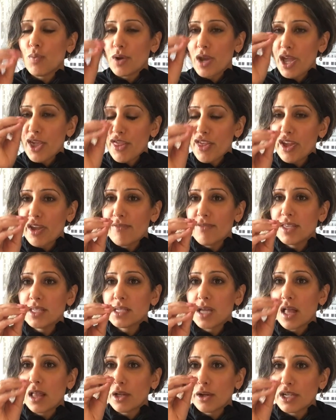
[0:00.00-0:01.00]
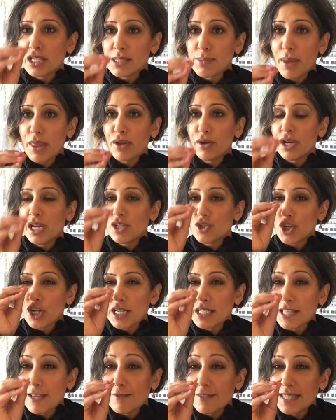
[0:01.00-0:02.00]
when I think of this color, it's Mother Nature
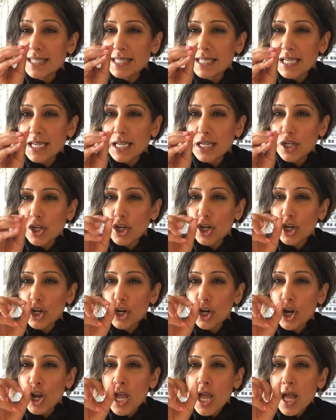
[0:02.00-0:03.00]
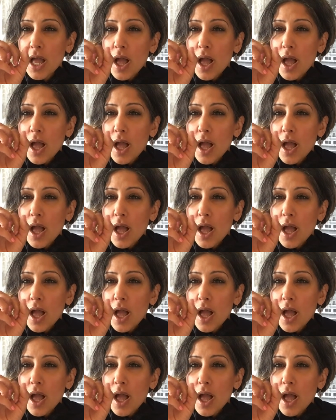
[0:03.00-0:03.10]
because I've seen her